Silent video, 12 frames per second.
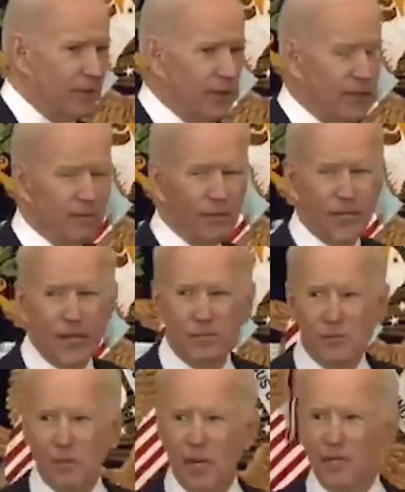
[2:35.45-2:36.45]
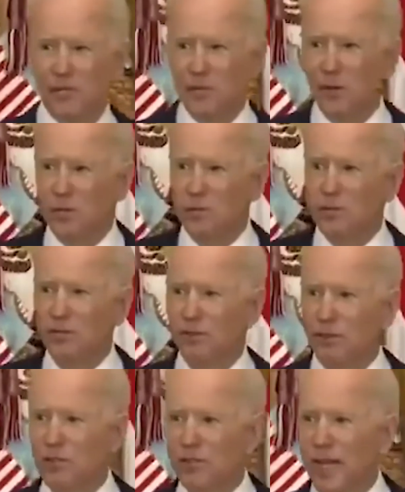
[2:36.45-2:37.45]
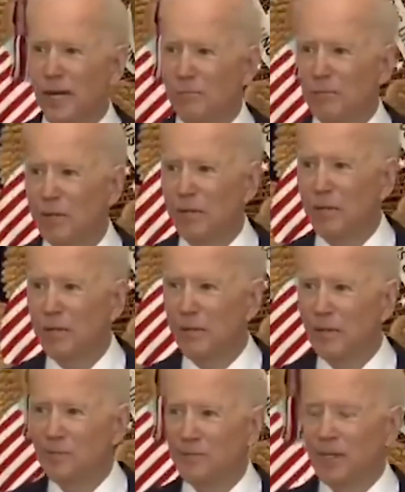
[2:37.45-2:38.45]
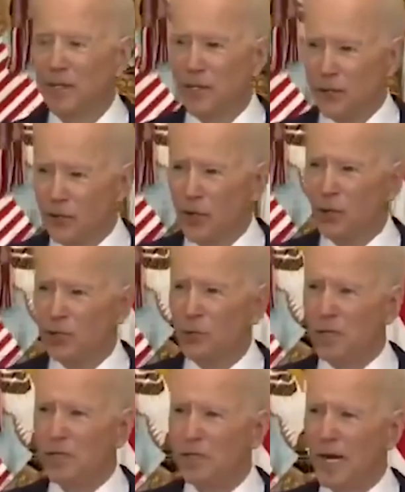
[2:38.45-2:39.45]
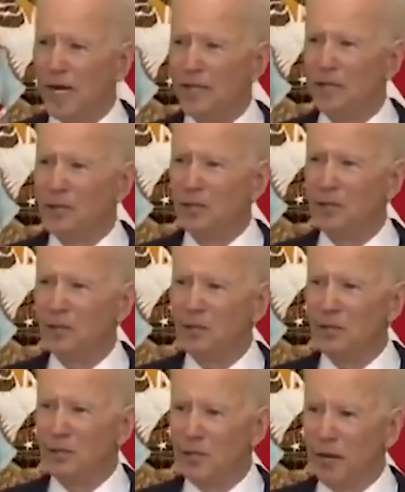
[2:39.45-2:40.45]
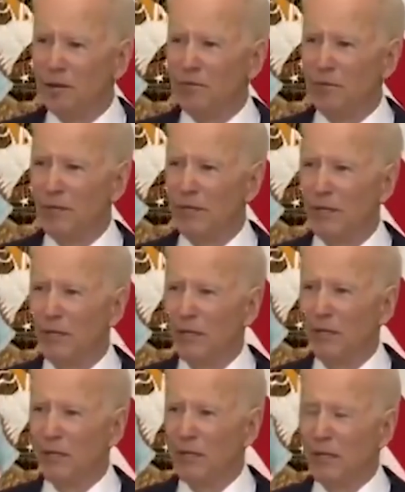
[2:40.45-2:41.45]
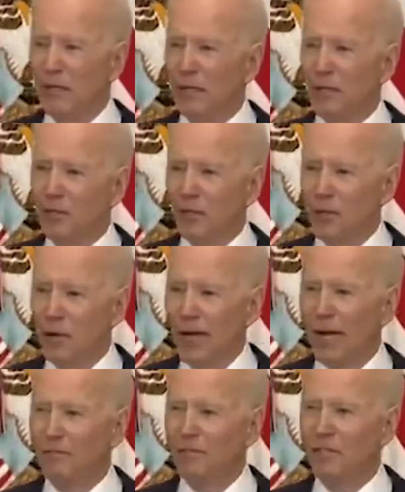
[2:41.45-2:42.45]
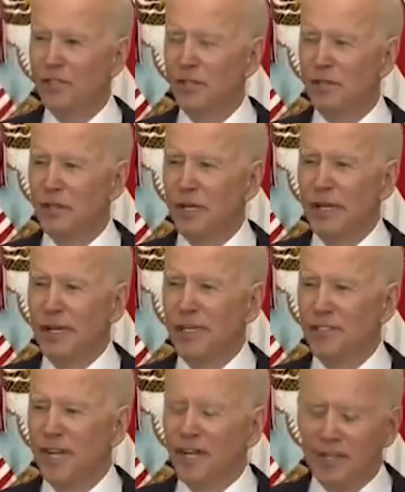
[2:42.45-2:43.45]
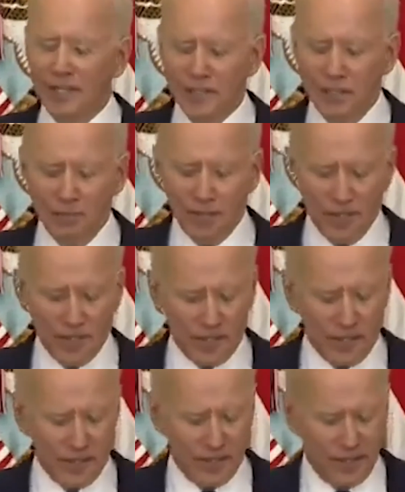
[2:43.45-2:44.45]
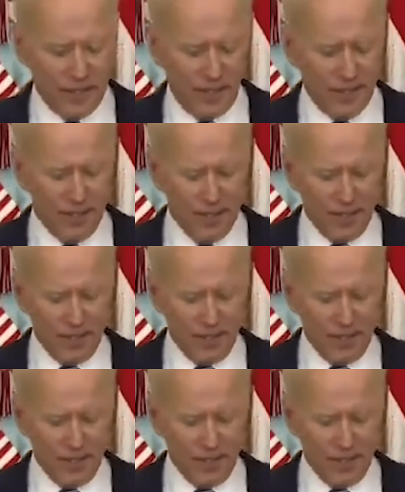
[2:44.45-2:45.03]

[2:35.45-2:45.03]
the journey of 1,000 miles starts with the first step. You know as well as I do. You cover it. You have it's not like somebody sitting on a